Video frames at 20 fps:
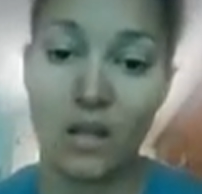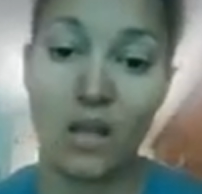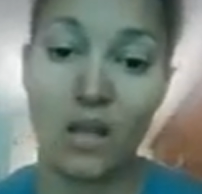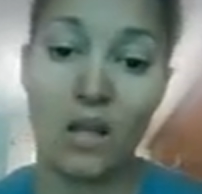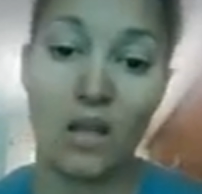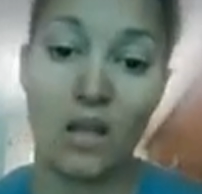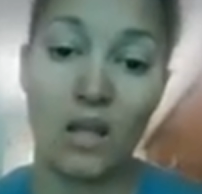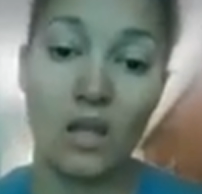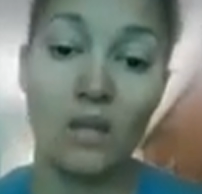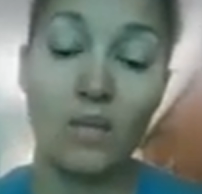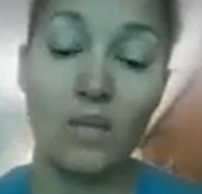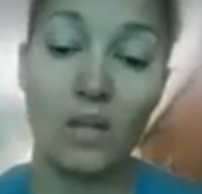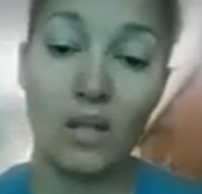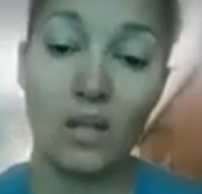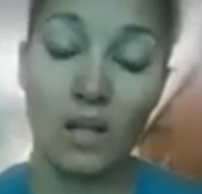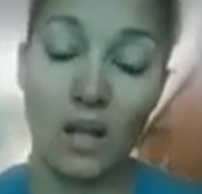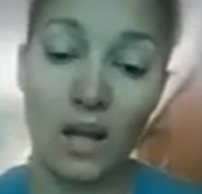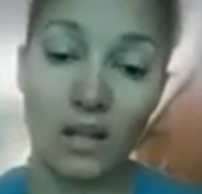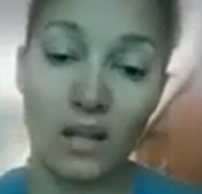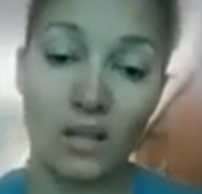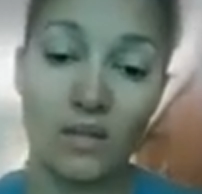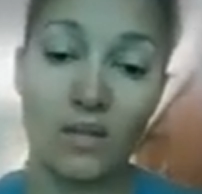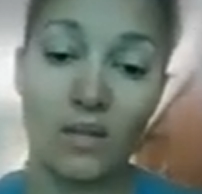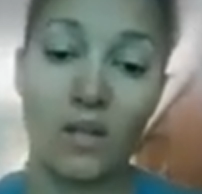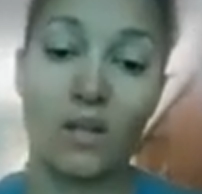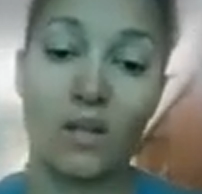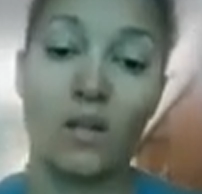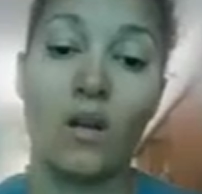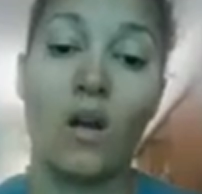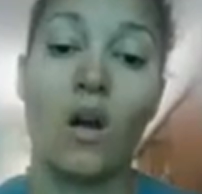Inhibin and
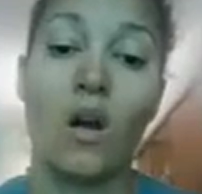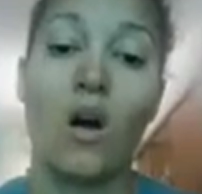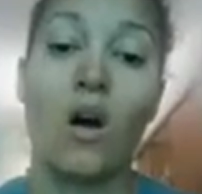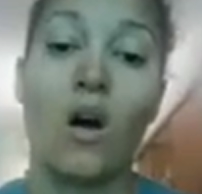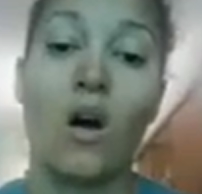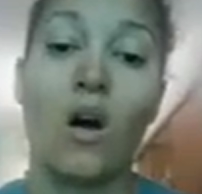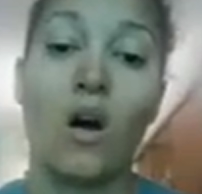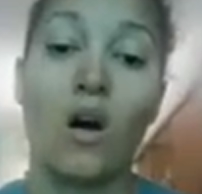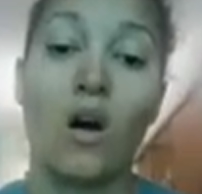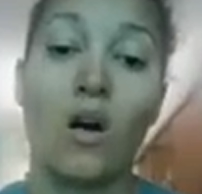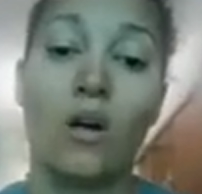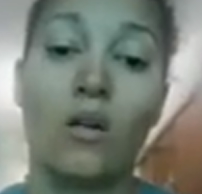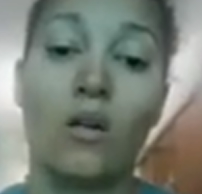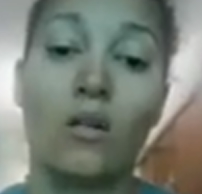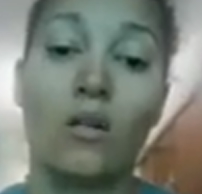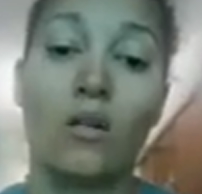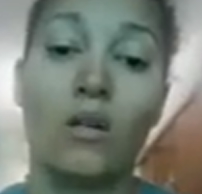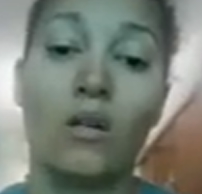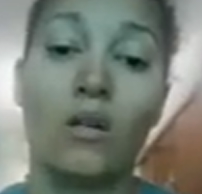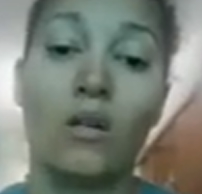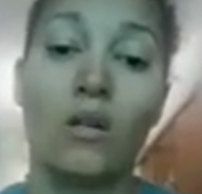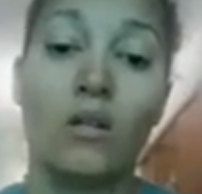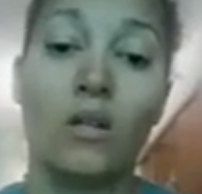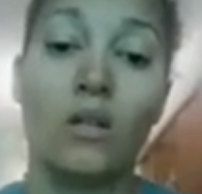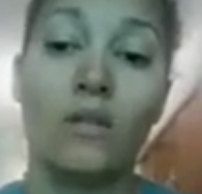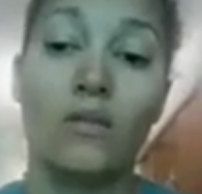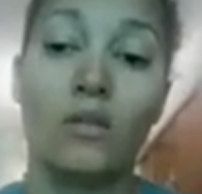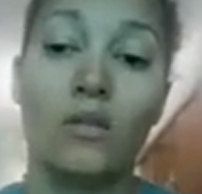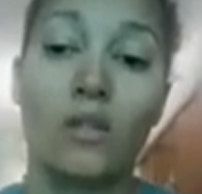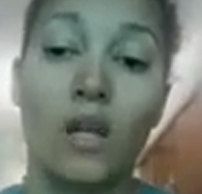activin are
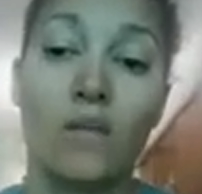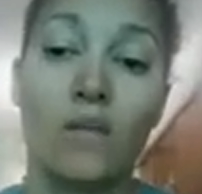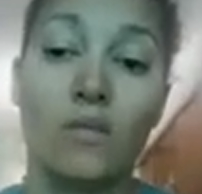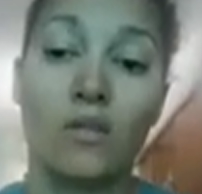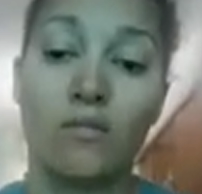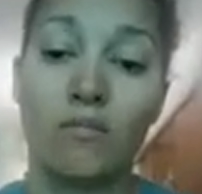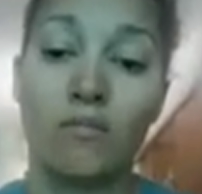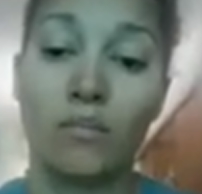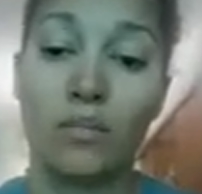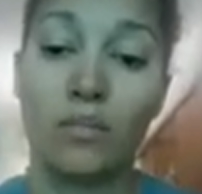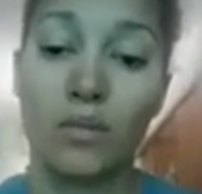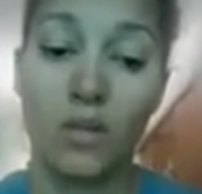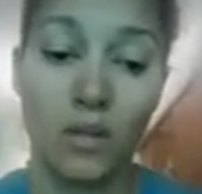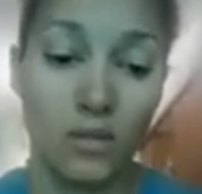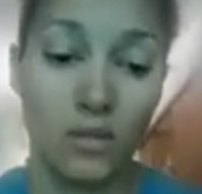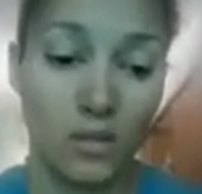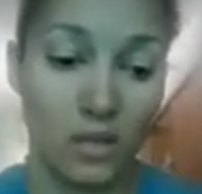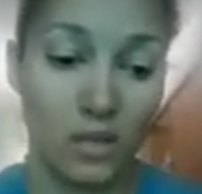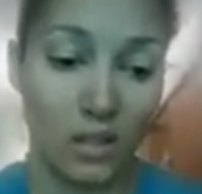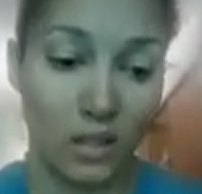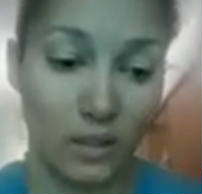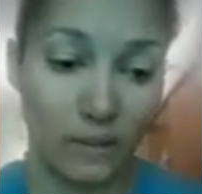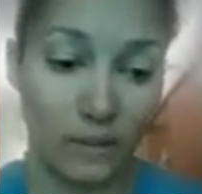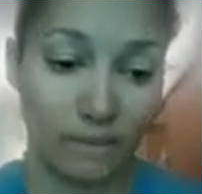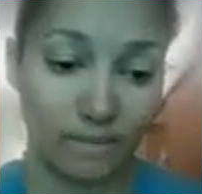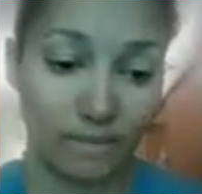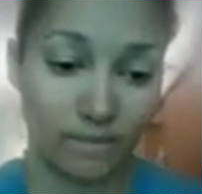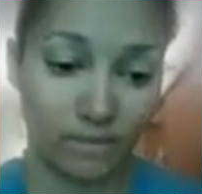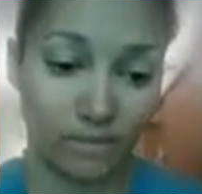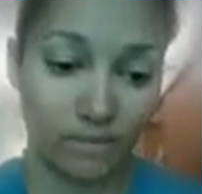different types of
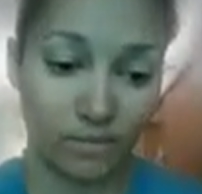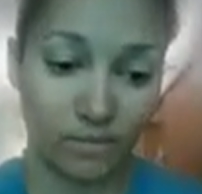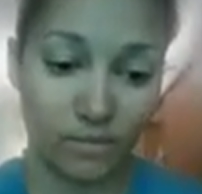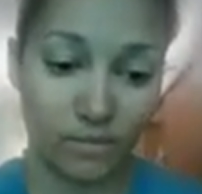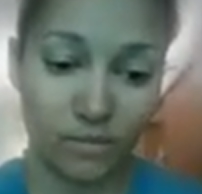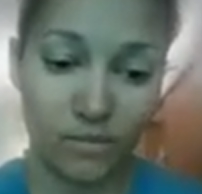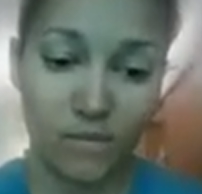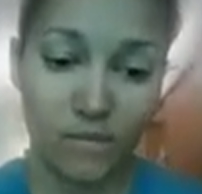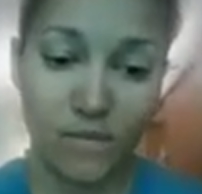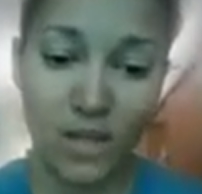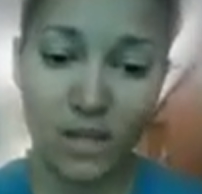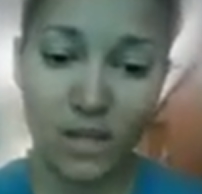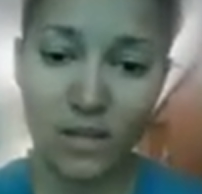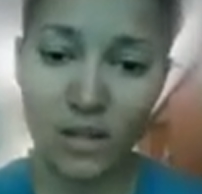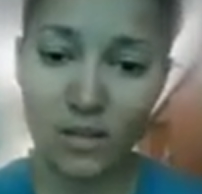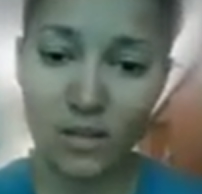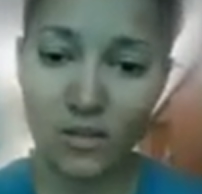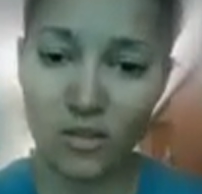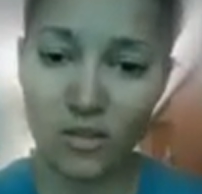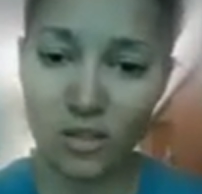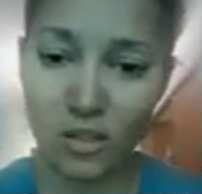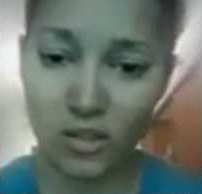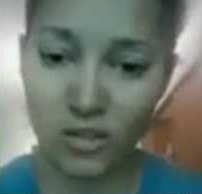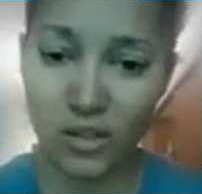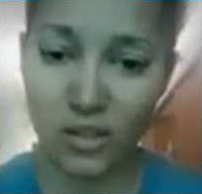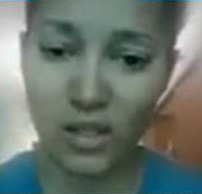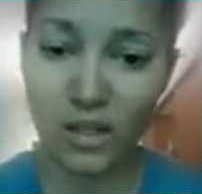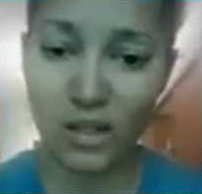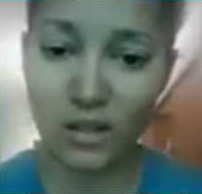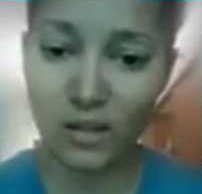protein that are
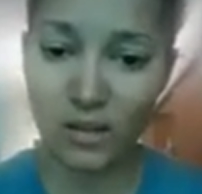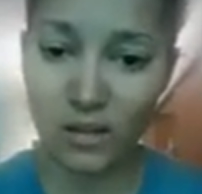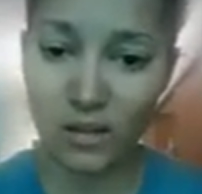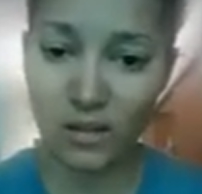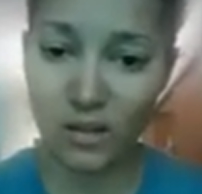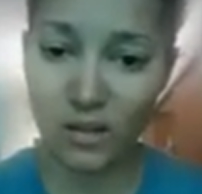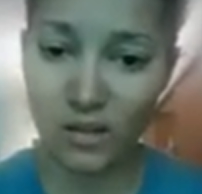secreted,